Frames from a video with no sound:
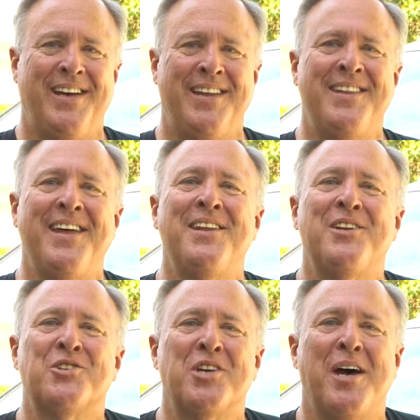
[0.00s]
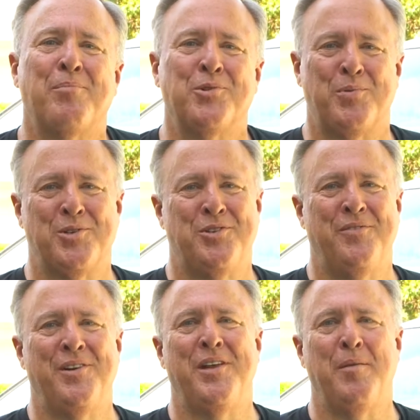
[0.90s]
And then the disciples
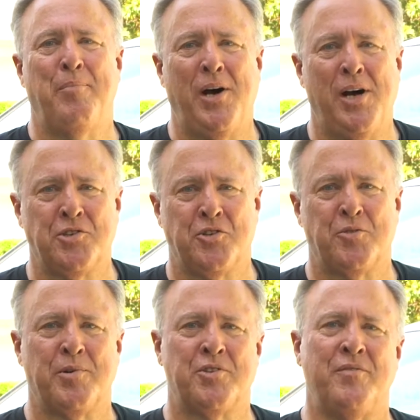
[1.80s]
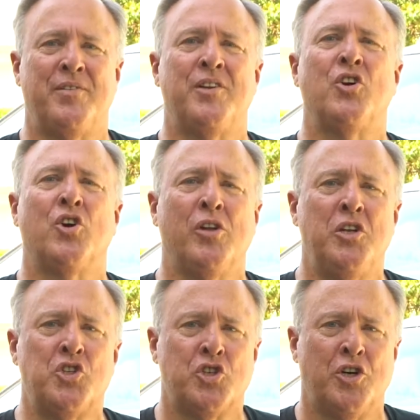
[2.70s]
persevered, the apostles persevered, the early
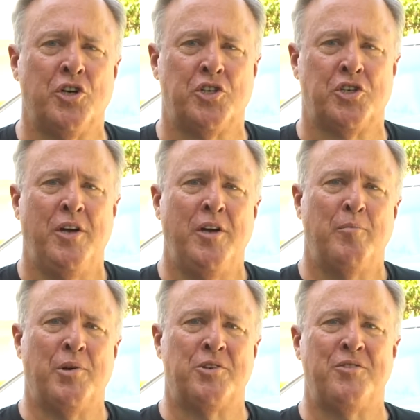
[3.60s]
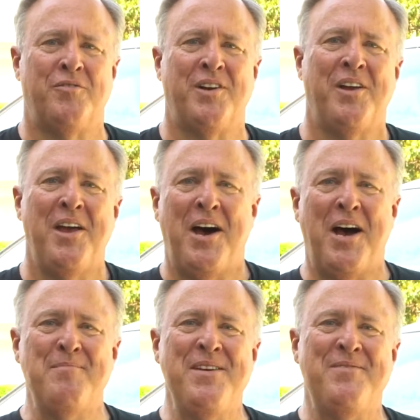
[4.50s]
church persevered.
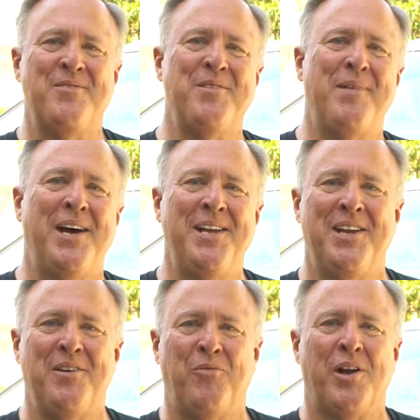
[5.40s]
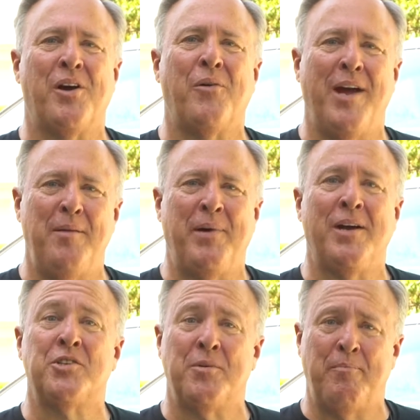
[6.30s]
I'm even reminded of what our
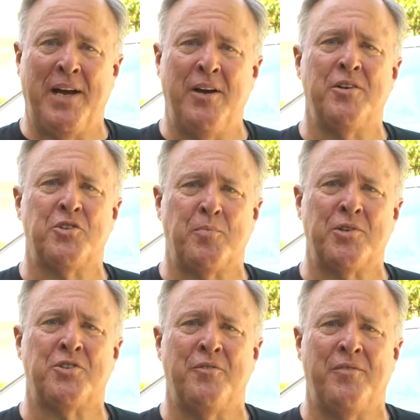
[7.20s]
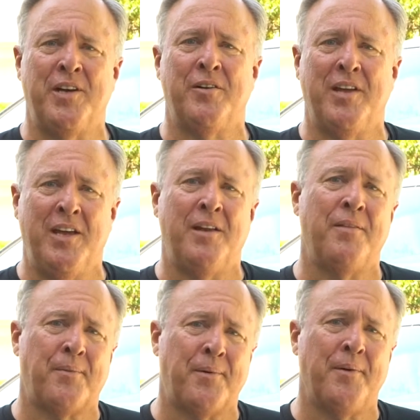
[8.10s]
grandparents and parents persevered in
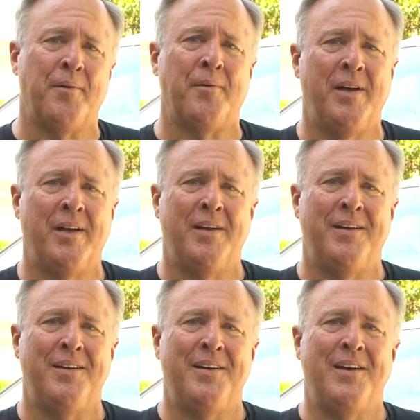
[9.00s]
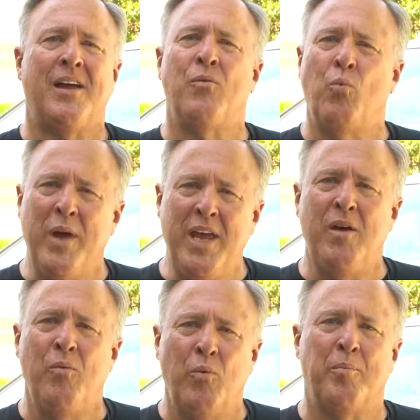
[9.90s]
and through. And
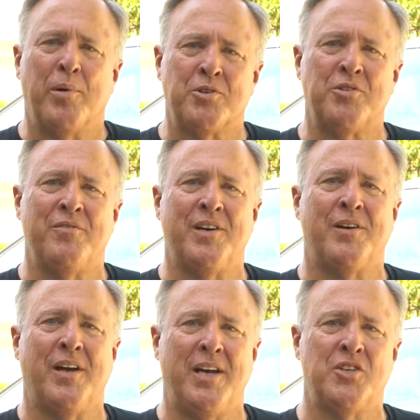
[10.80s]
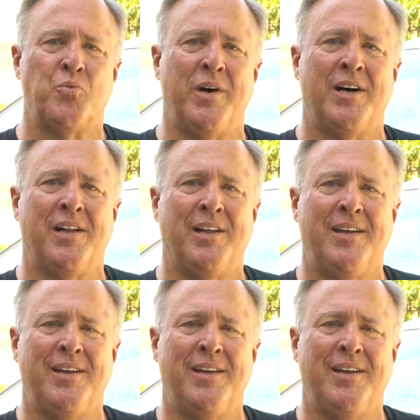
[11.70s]
we will persevere as well.